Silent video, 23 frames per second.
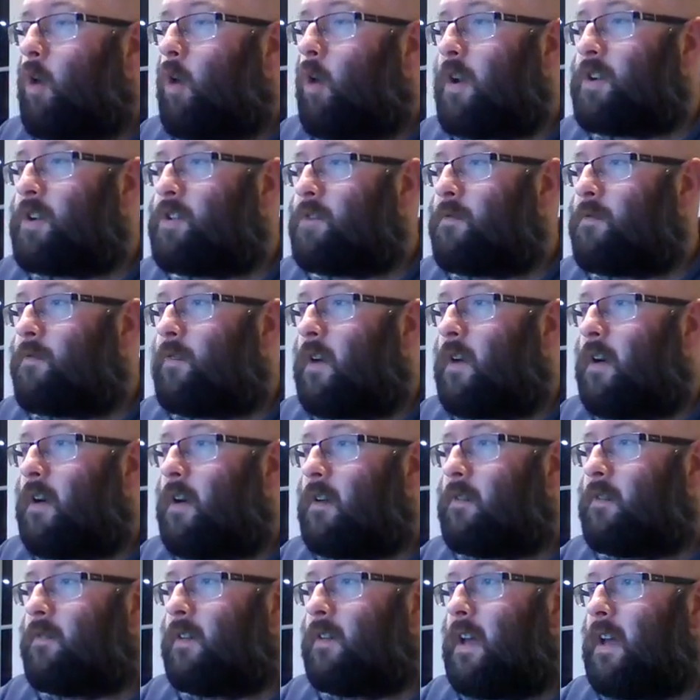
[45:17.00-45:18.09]
question
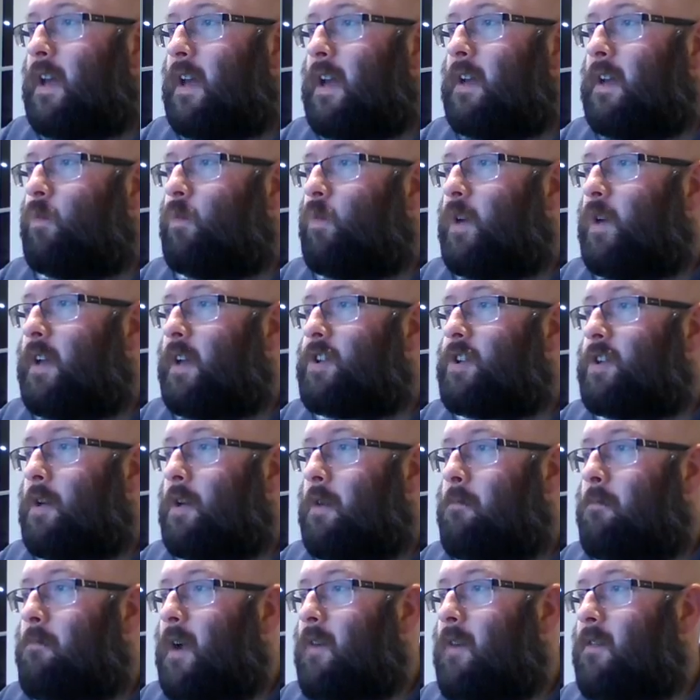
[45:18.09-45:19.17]
5. In which
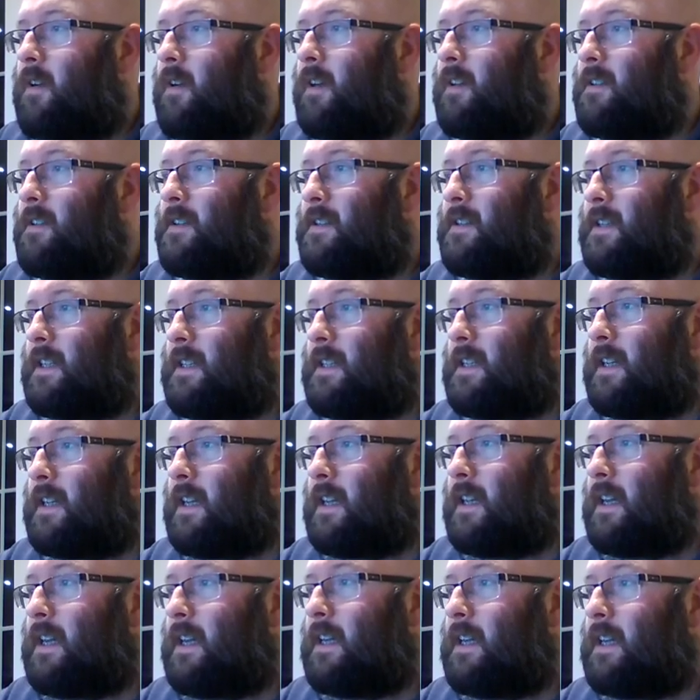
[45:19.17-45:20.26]
American
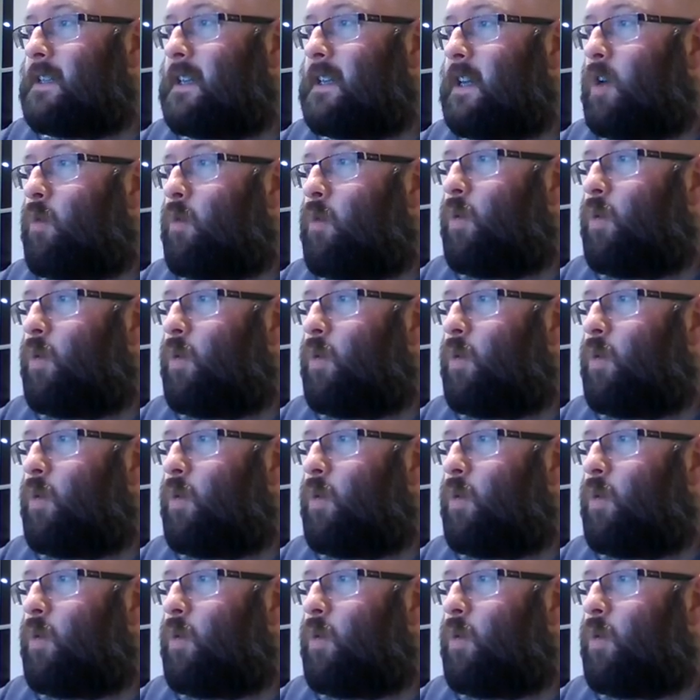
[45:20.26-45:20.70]
city is the